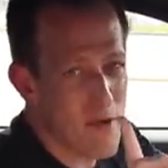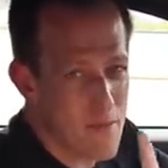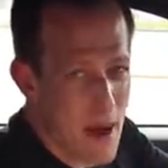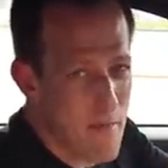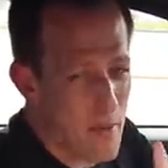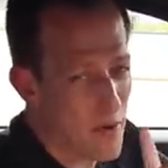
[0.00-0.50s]

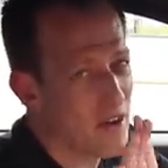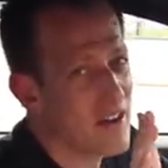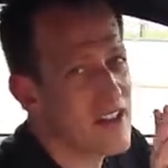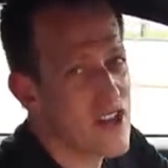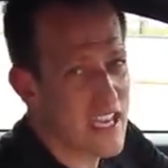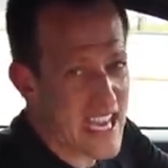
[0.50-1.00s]

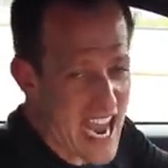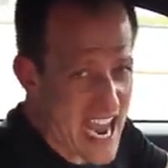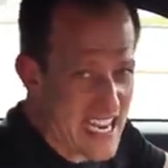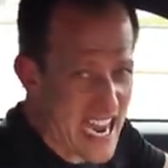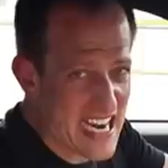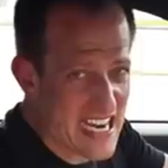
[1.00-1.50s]
Remember, you
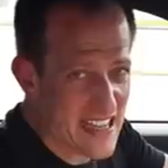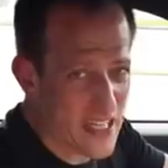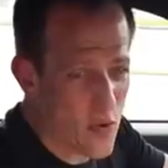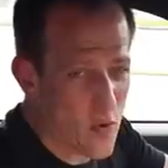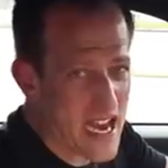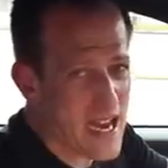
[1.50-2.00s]
can get it
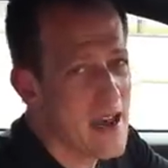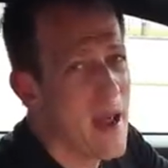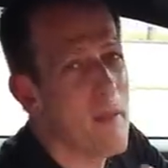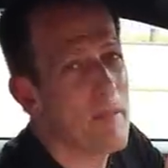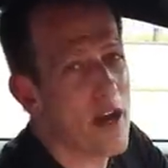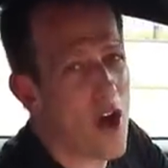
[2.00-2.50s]
in the
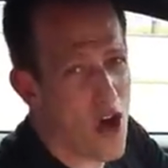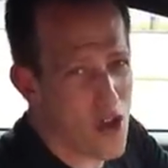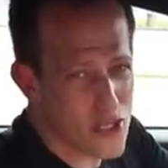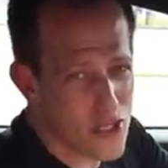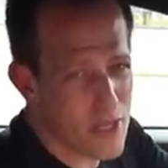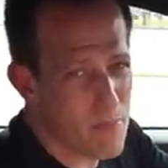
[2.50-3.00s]
green, but
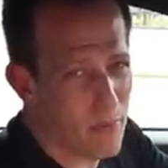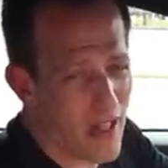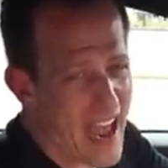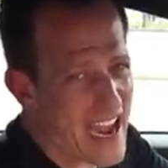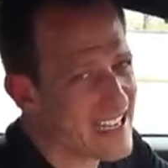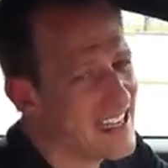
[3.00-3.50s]
also the
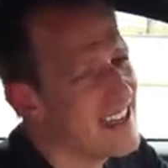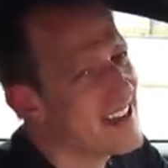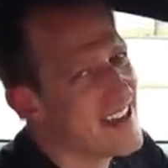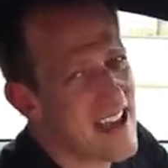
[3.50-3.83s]
black.